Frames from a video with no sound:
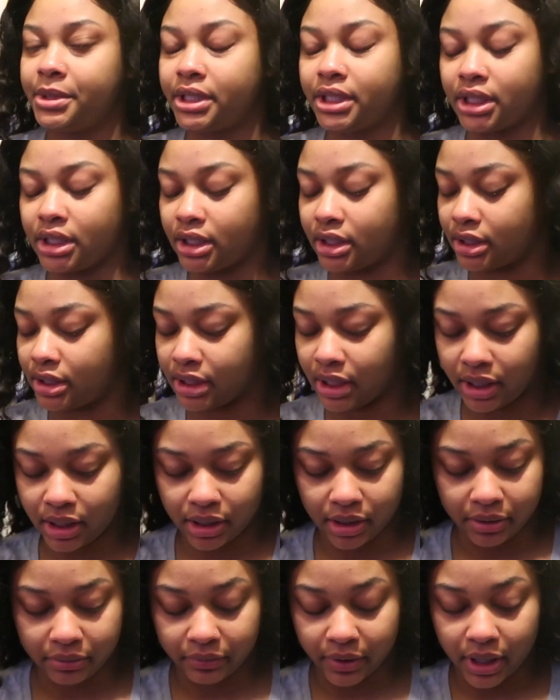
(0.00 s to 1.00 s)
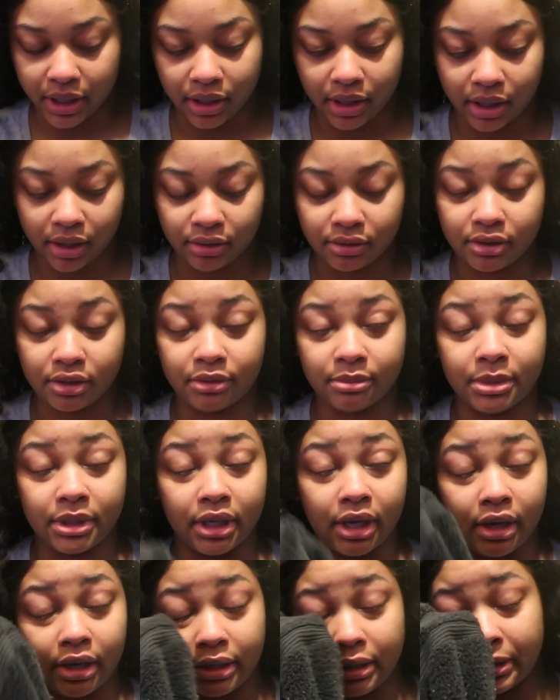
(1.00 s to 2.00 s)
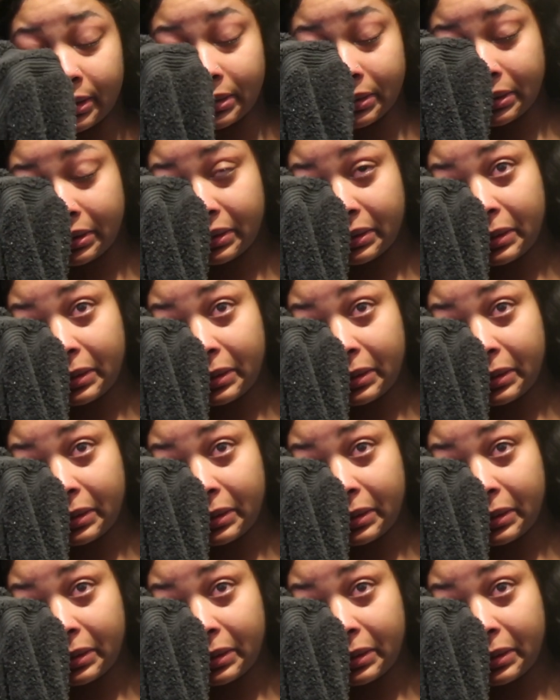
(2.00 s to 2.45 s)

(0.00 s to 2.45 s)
just irritated right now, to be honest.